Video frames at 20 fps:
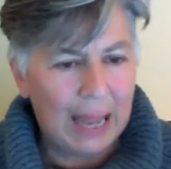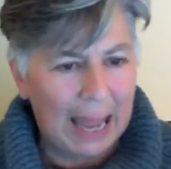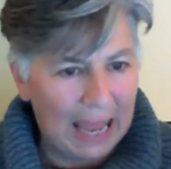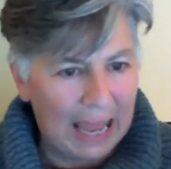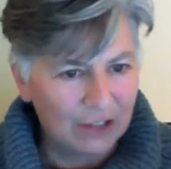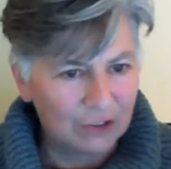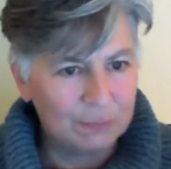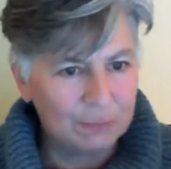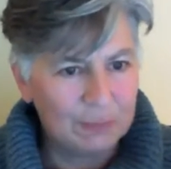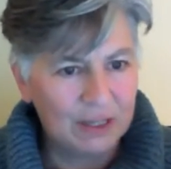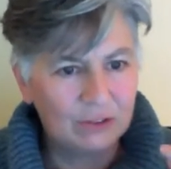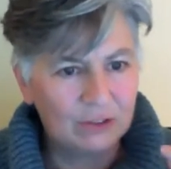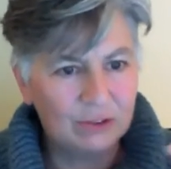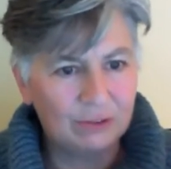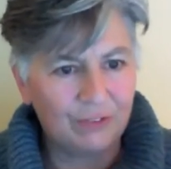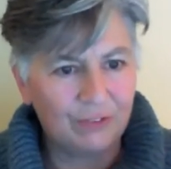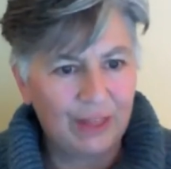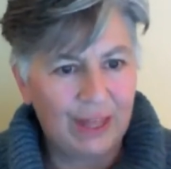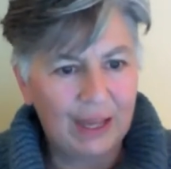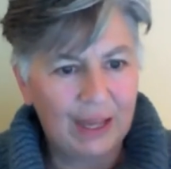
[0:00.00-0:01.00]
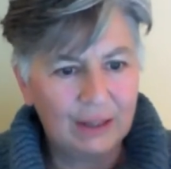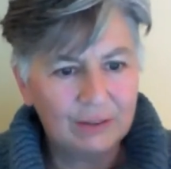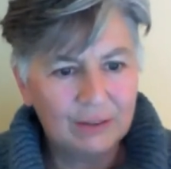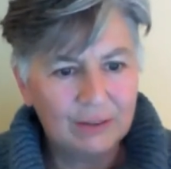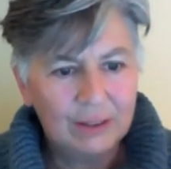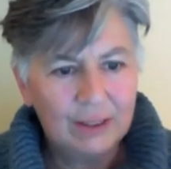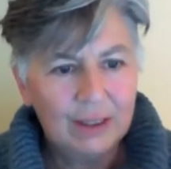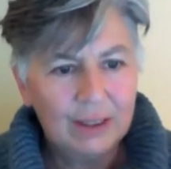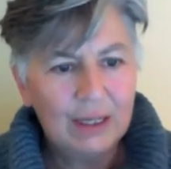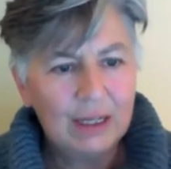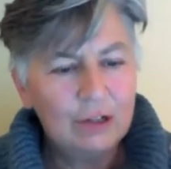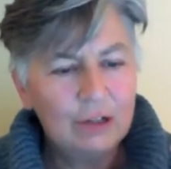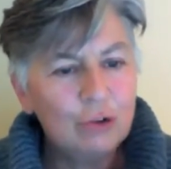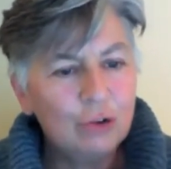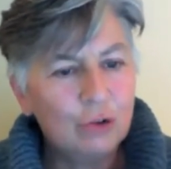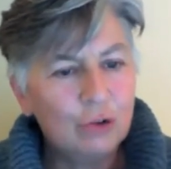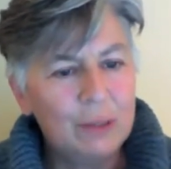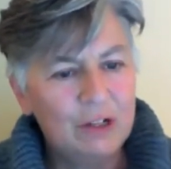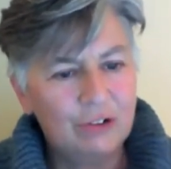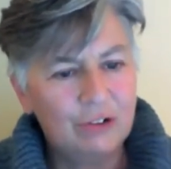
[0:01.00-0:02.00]
aspects of that in your
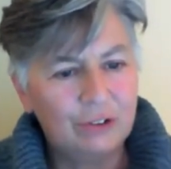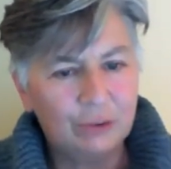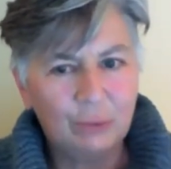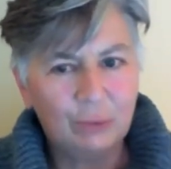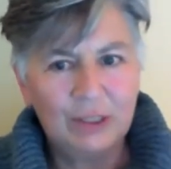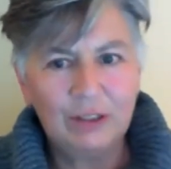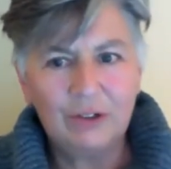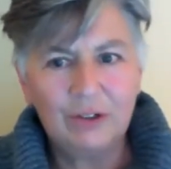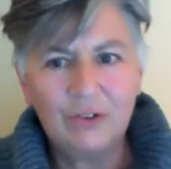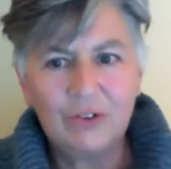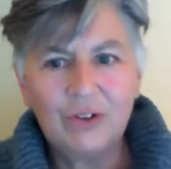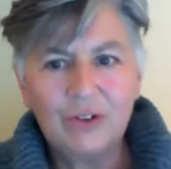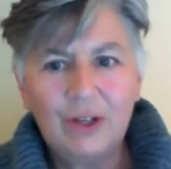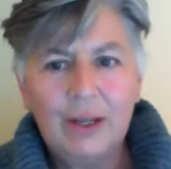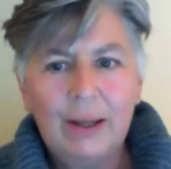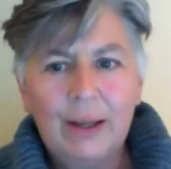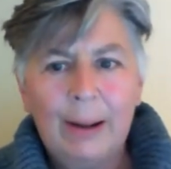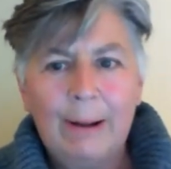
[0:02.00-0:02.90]
spatial awareness.